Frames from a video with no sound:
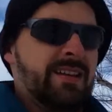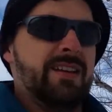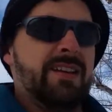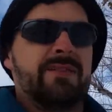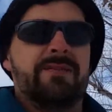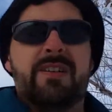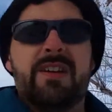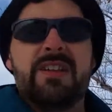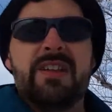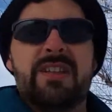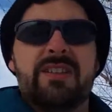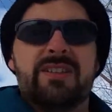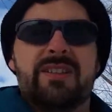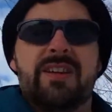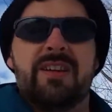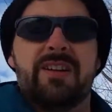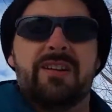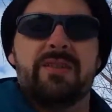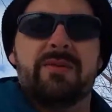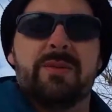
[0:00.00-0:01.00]
convention
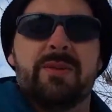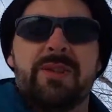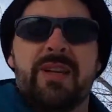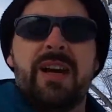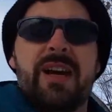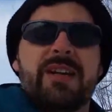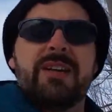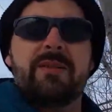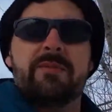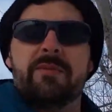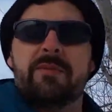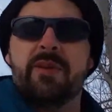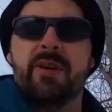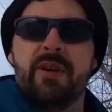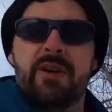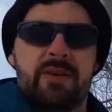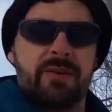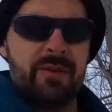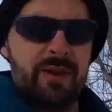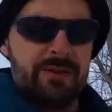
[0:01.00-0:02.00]
centers were tied up with
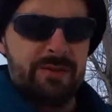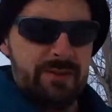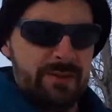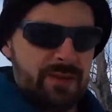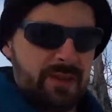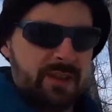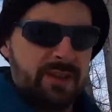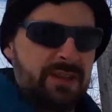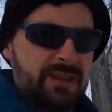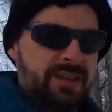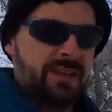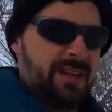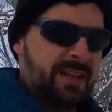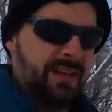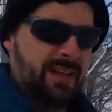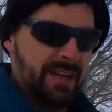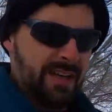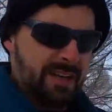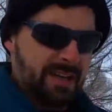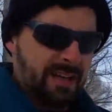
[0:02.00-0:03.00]
all the refugees.
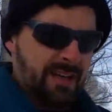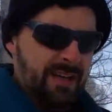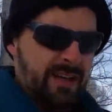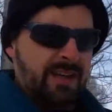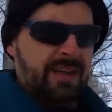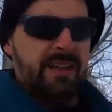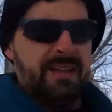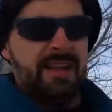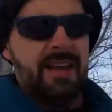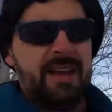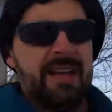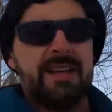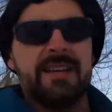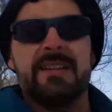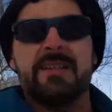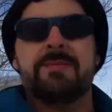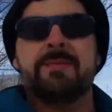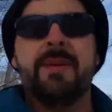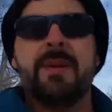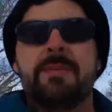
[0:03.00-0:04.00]
That
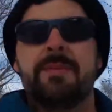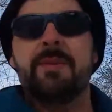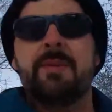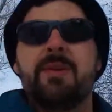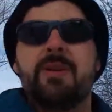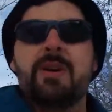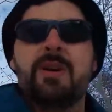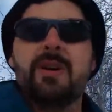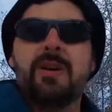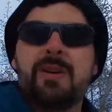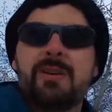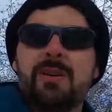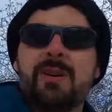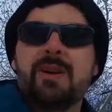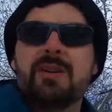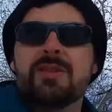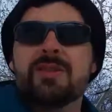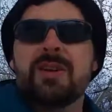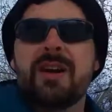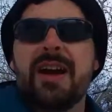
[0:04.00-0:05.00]
is, people who
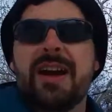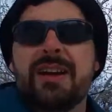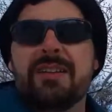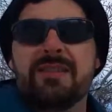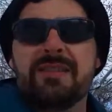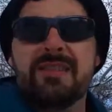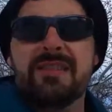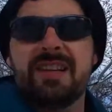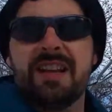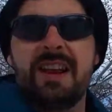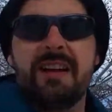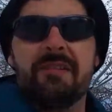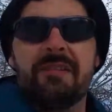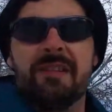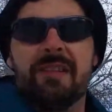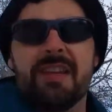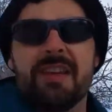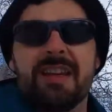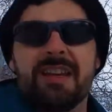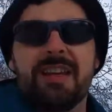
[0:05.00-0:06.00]
lost their houses and
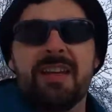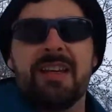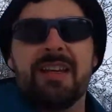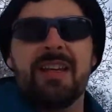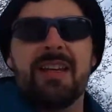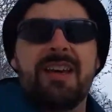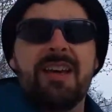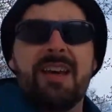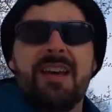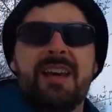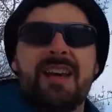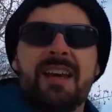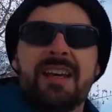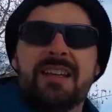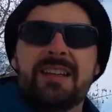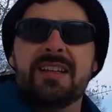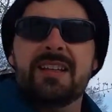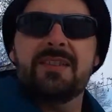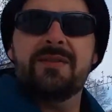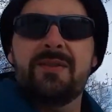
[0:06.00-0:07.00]
everything.
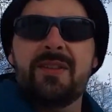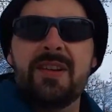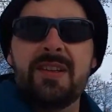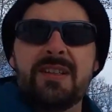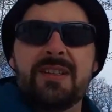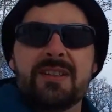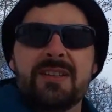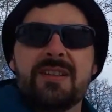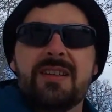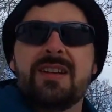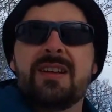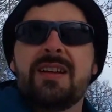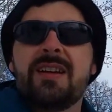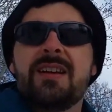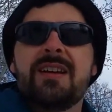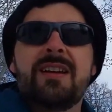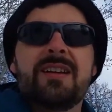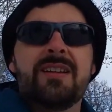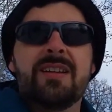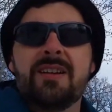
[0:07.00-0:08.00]
In the convention
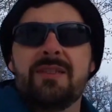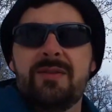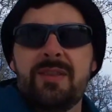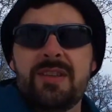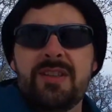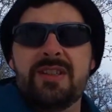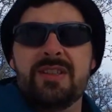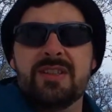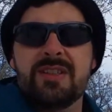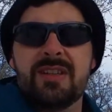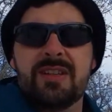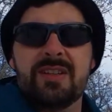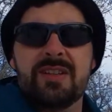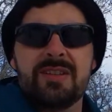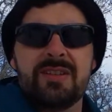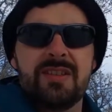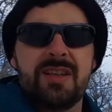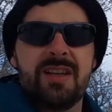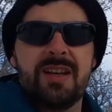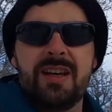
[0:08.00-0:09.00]

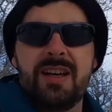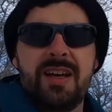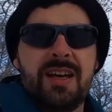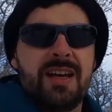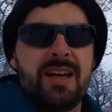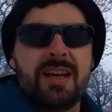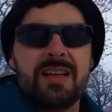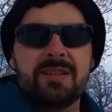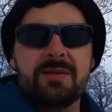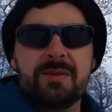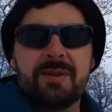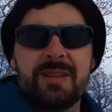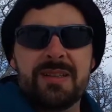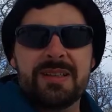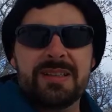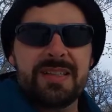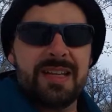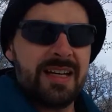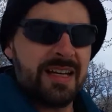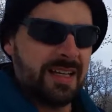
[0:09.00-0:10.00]
centers, that's where they
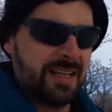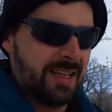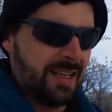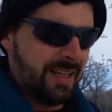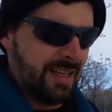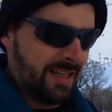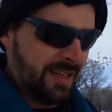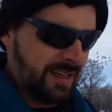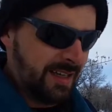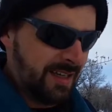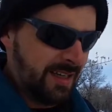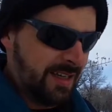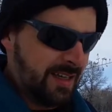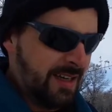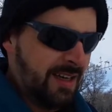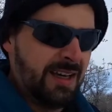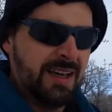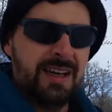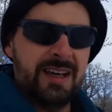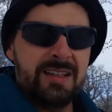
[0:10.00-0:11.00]
stayed.
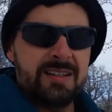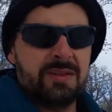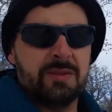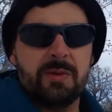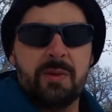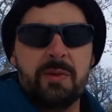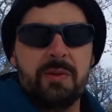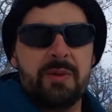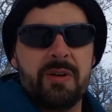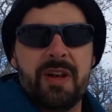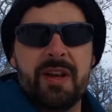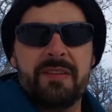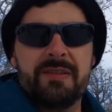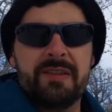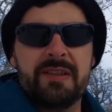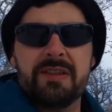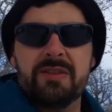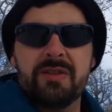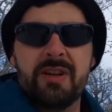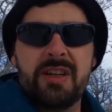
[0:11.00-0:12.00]
So we weren't
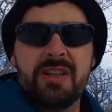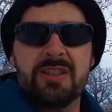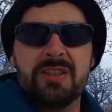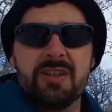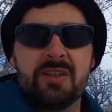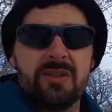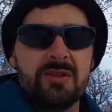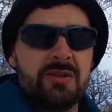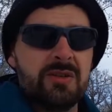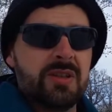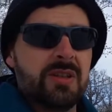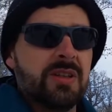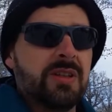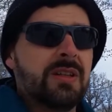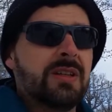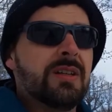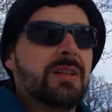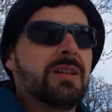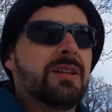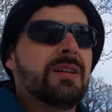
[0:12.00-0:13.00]
having any trade shows.
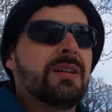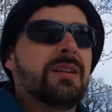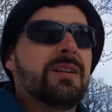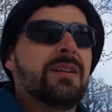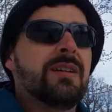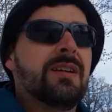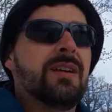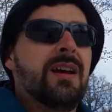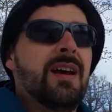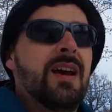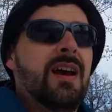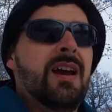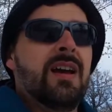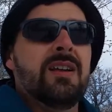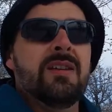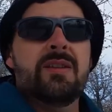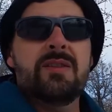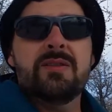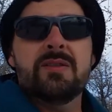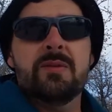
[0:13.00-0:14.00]

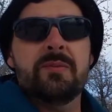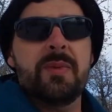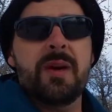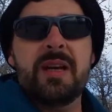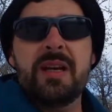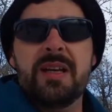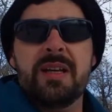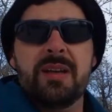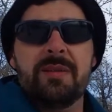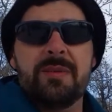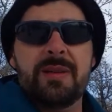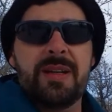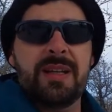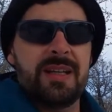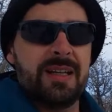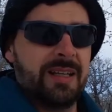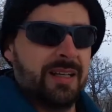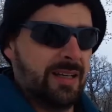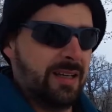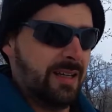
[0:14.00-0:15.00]
There was no money coming
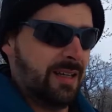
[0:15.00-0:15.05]
in.